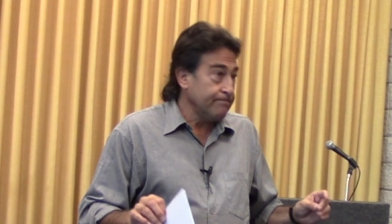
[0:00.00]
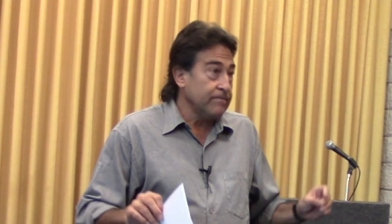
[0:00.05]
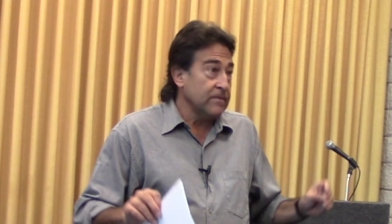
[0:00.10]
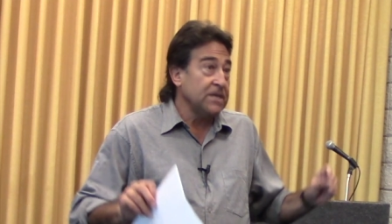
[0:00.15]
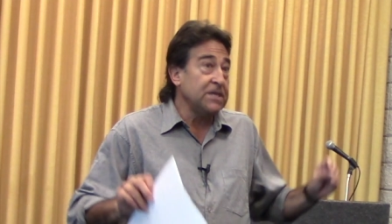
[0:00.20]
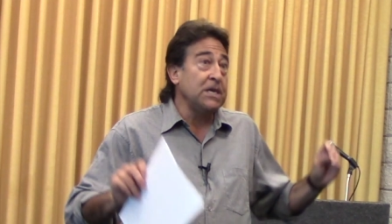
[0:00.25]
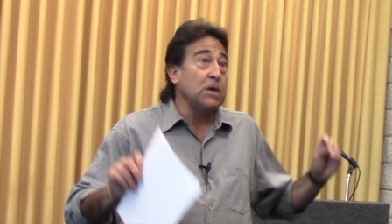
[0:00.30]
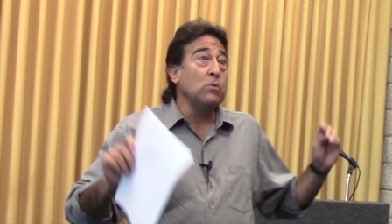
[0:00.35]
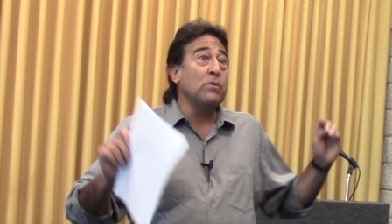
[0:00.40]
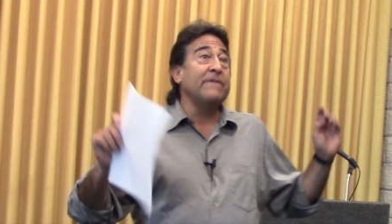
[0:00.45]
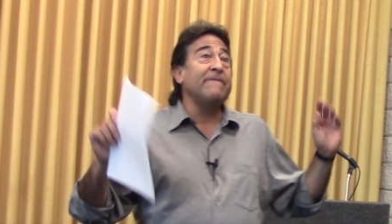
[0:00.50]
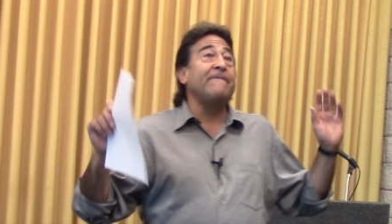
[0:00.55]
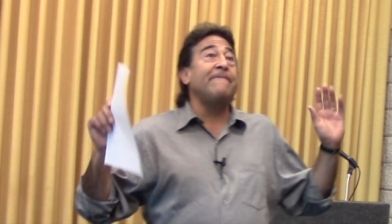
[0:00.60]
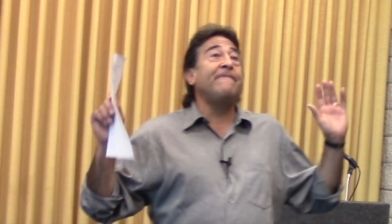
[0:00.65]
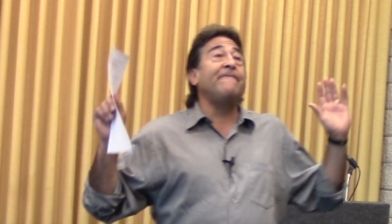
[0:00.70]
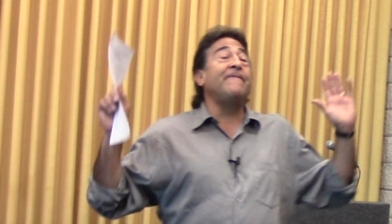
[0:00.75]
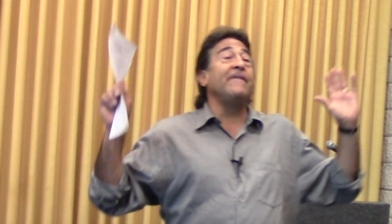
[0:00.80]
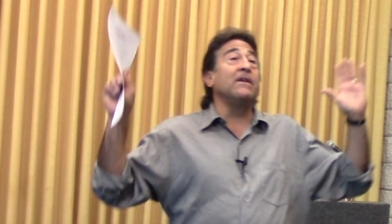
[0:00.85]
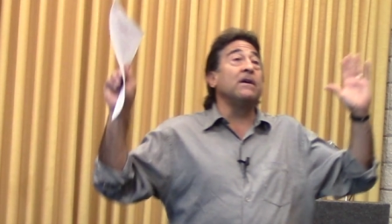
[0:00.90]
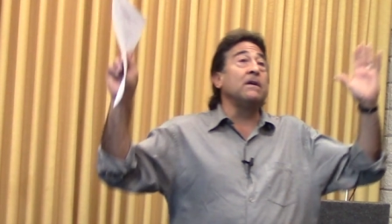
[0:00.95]
She would
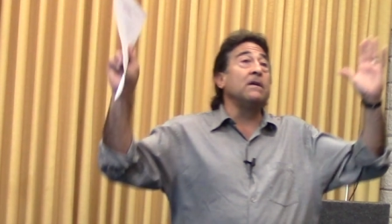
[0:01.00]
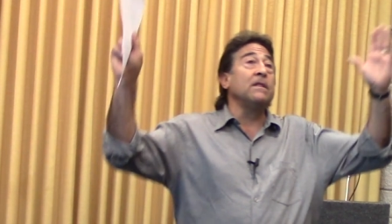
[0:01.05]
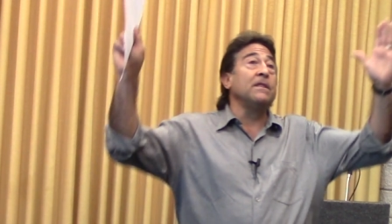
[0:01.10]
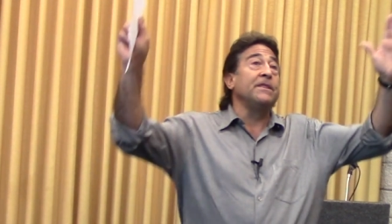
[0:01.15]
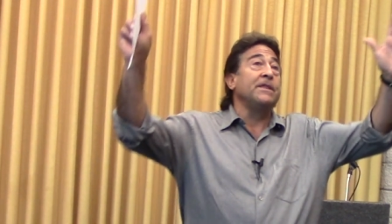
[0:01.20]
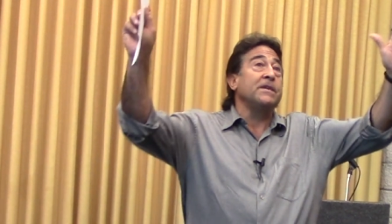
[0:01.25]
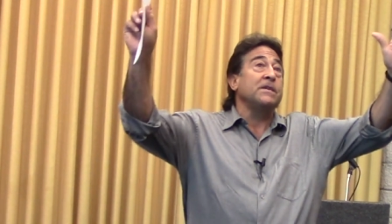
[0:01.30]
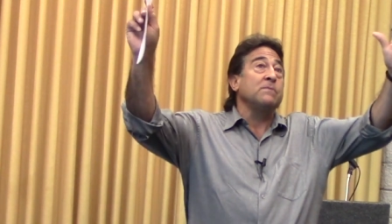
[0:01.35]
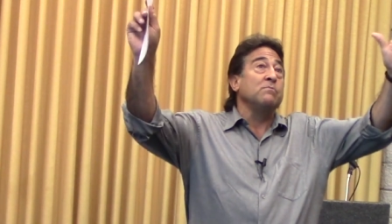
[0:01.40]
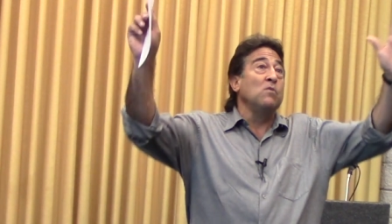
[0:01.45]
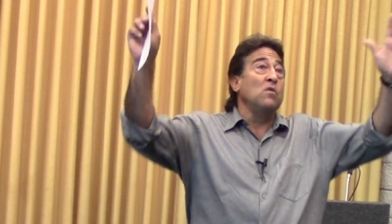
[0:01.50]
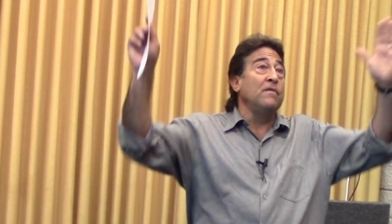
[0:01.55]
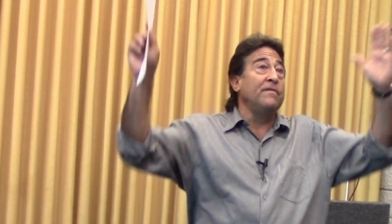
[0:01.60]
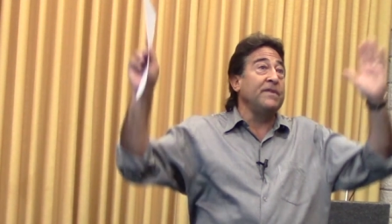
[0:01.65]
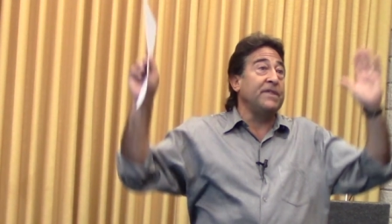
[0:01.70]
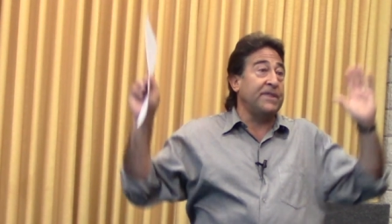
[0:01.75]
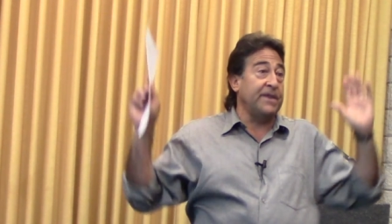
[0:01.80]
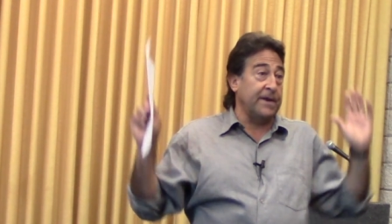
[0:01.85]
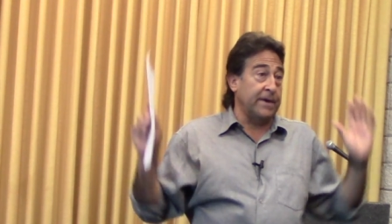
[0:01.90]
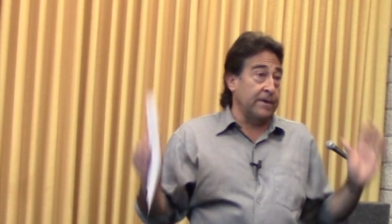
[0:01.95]
fill this
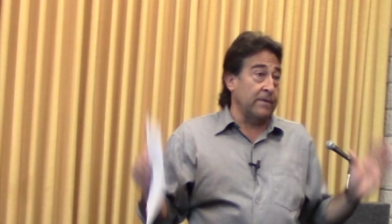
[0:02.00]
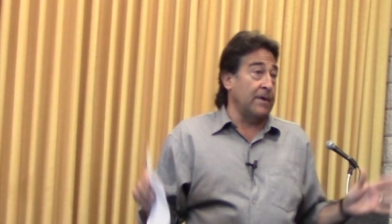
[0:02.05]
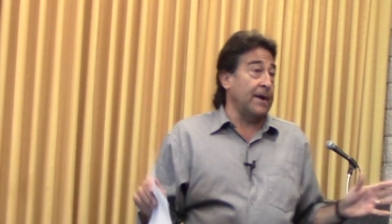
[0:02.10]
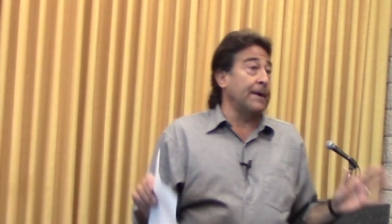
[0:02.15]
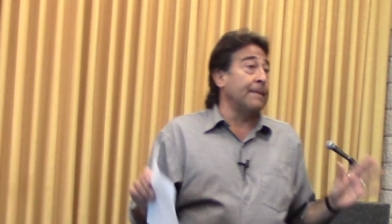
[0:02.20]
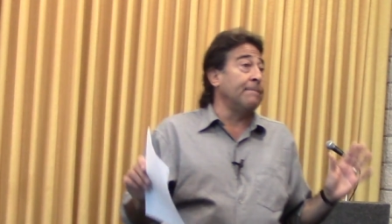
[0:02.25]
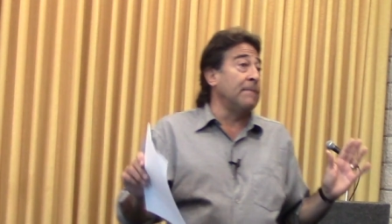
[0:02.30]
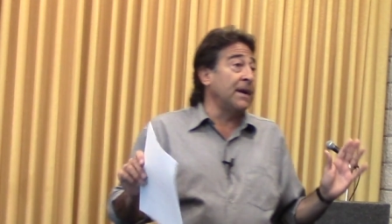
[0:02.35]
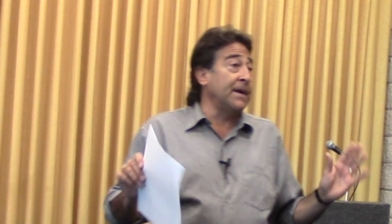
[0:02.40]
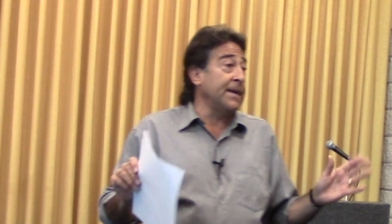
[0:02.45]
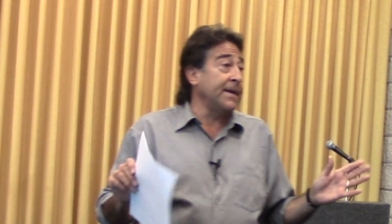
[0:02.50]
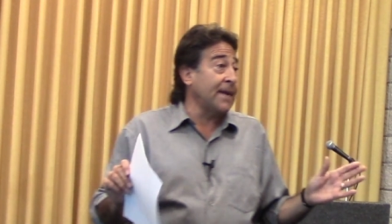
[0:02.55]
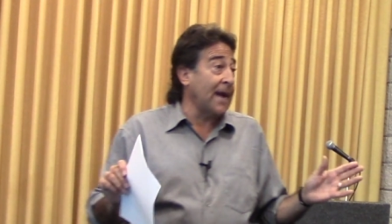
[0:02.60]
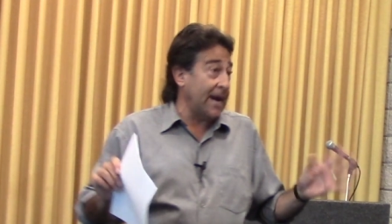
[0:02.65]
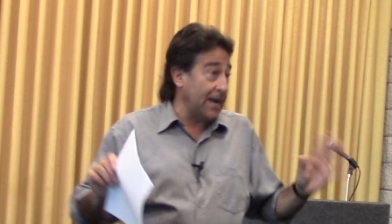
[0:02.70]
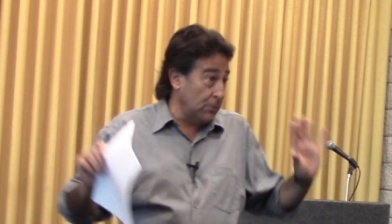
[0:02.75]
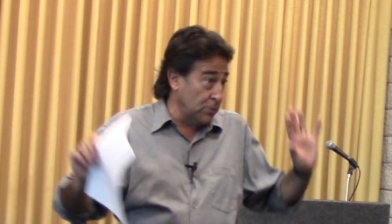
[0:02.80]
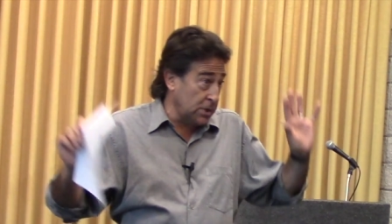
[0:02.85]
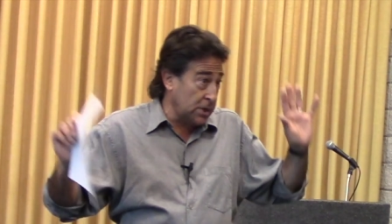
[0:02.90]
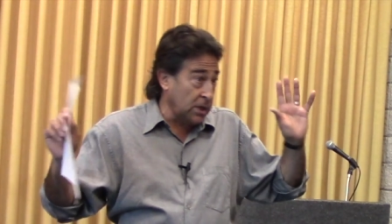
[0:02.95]
movie theater on a Monday
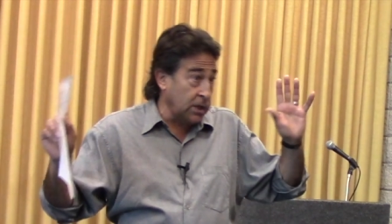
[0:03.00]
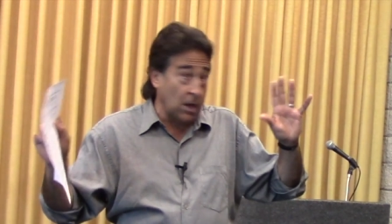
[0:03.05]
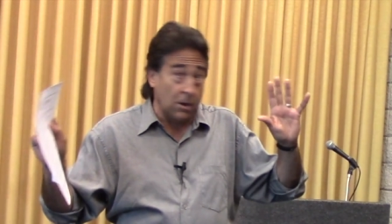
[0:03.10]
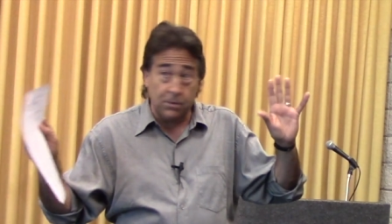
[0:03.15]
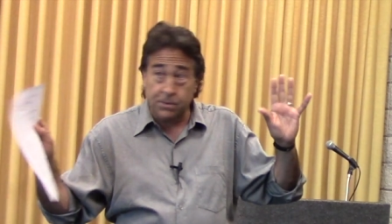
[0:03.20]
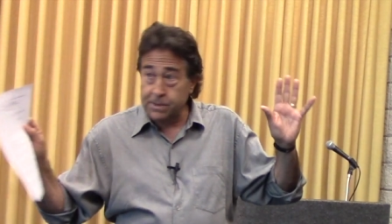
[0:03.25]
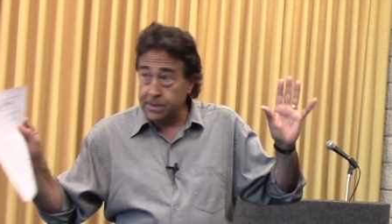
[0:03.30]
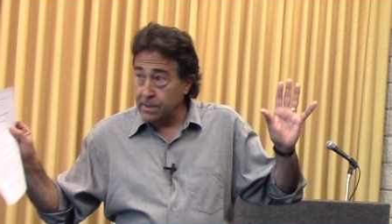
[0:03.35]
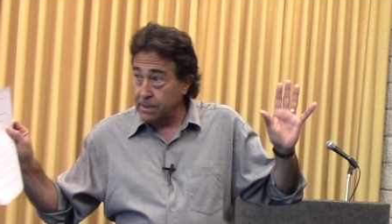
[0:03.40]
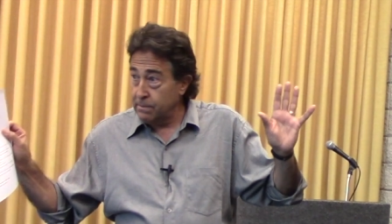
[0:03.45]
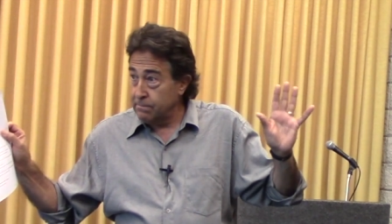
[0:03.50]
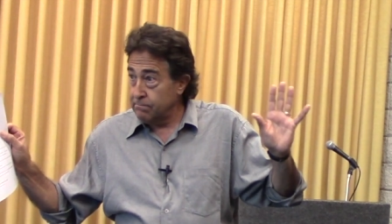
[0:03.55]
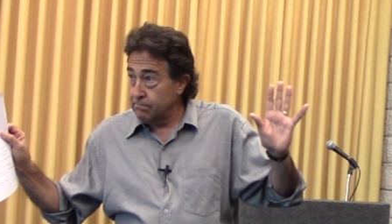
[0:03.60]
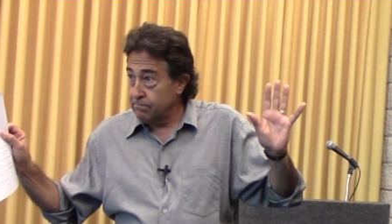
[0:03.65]
night. It was closed,